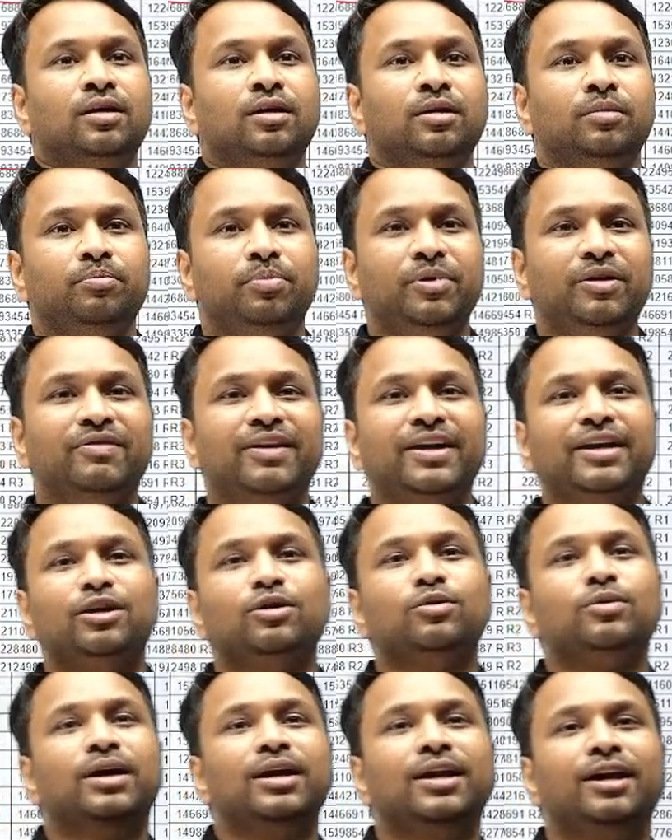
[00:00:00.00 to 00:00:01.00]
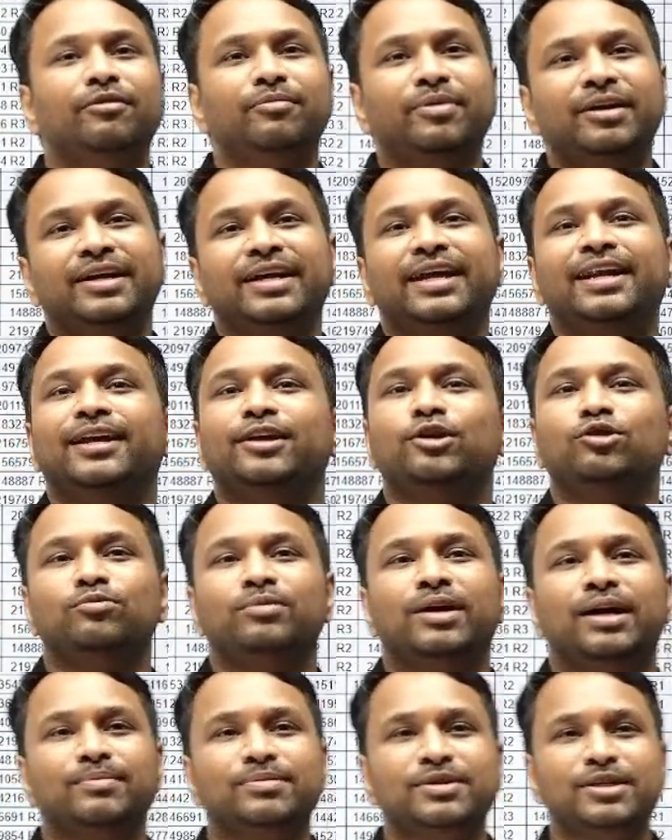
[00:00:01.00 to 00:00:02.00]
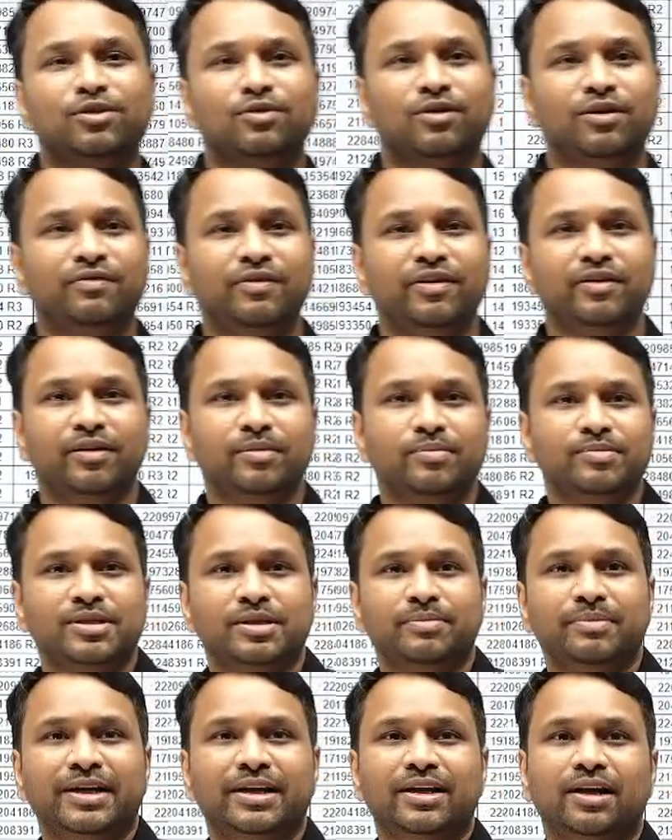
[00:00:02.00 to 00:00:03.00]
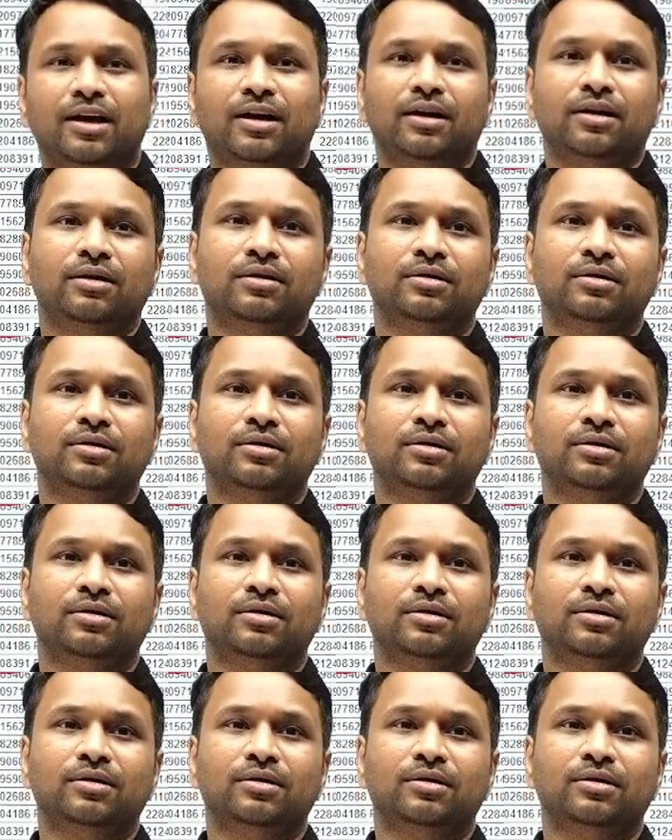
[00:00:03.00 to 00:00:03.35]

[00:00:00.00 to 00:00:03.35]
PYQ wala, I've been telling you, MAMC or VMC, beta.